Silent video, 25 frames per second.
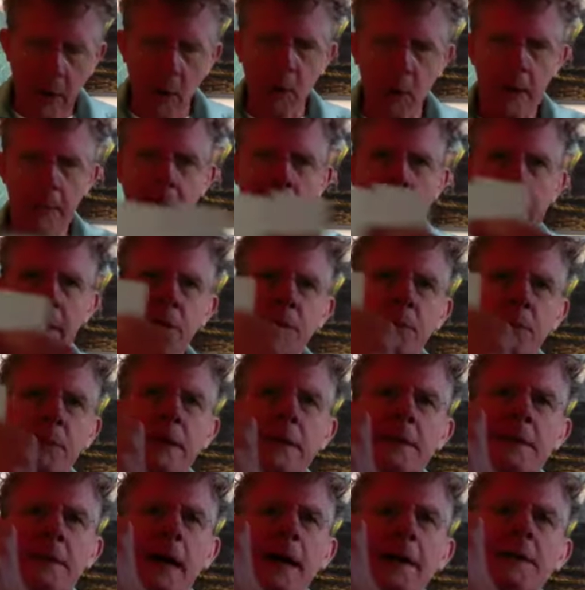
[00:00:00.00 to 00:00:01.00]
only make three
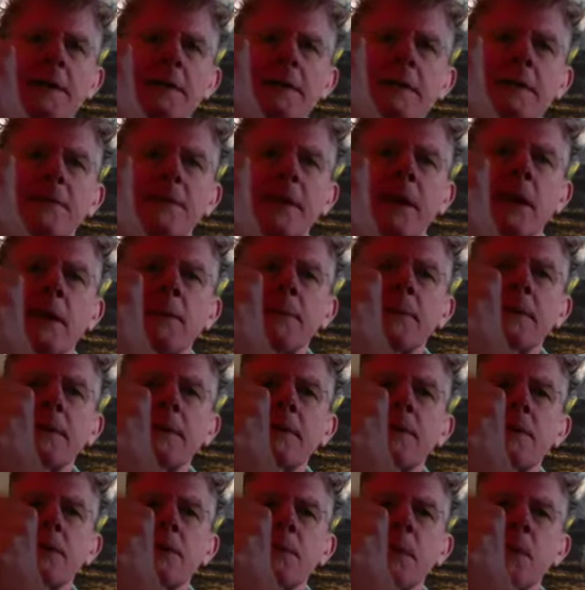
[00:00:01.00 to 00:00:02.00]
sizes available
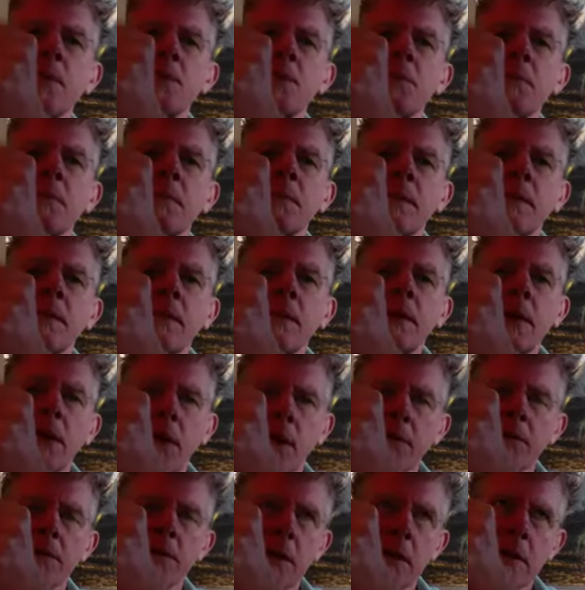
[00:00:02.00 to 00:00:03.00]
to most,
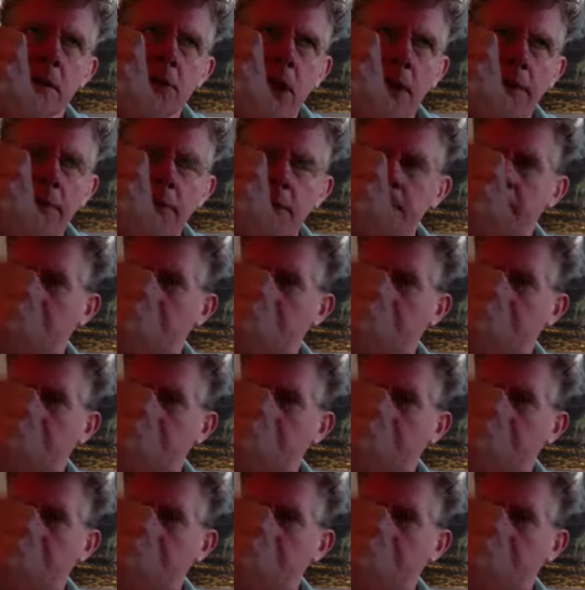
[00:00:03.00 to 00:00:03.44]
to the general